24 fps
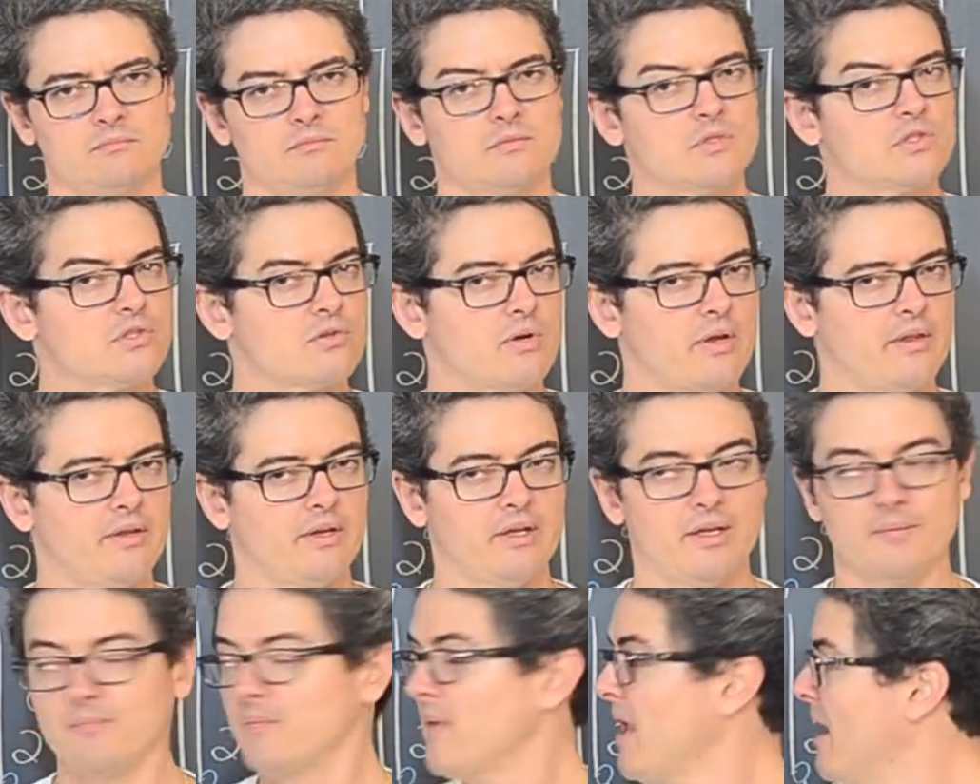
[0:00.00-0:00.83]
let's try that
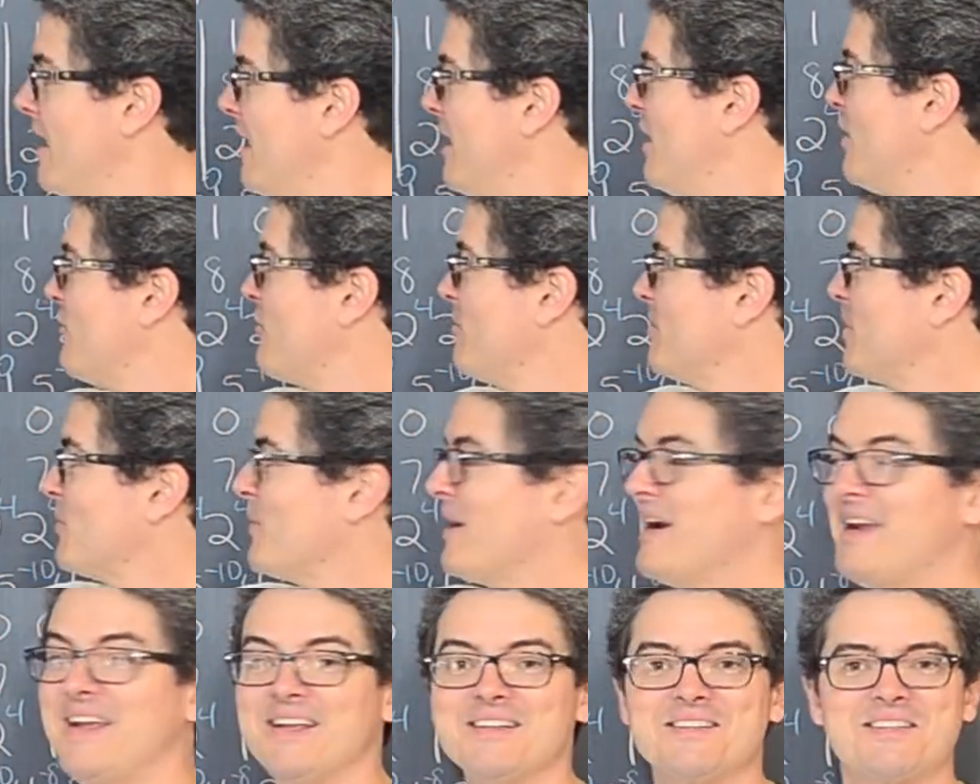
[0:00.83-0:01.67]
again, from the
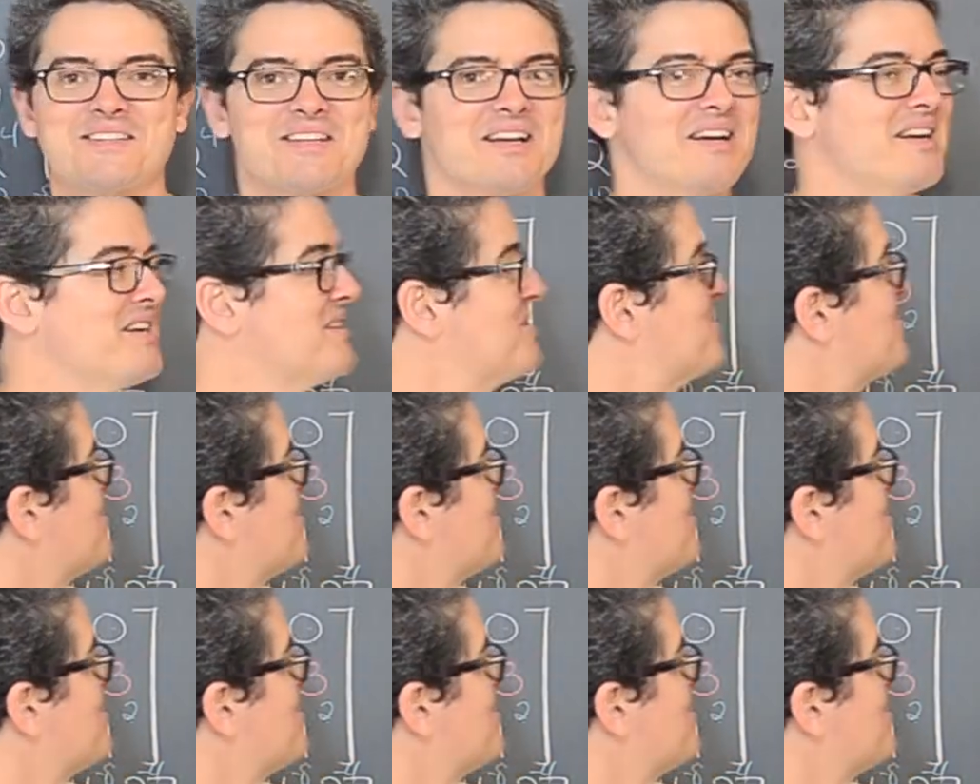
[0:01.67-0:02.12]
right-hand side